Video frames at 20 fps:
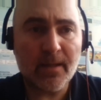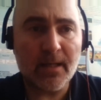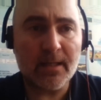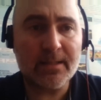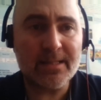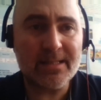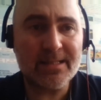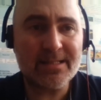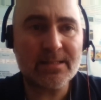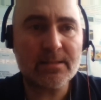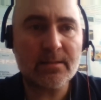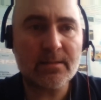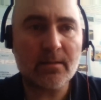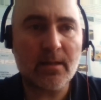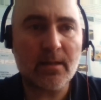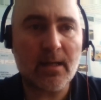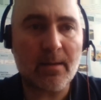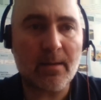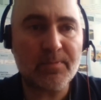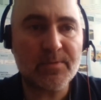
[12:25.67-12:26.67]
it is
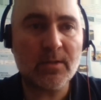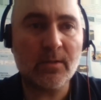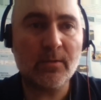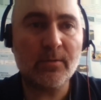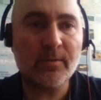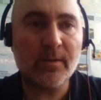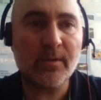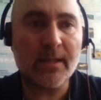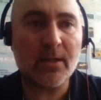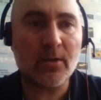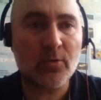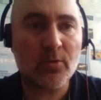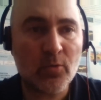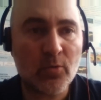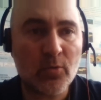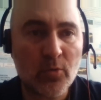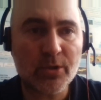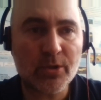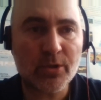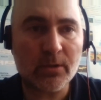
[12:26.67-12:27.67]
absolutely
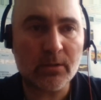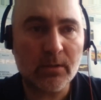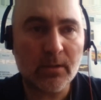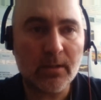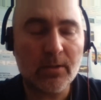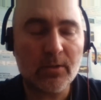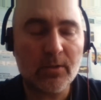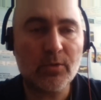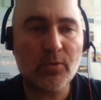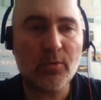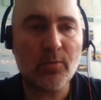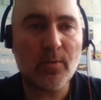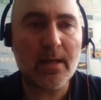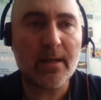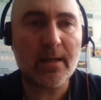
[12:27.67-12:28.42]
crucial to,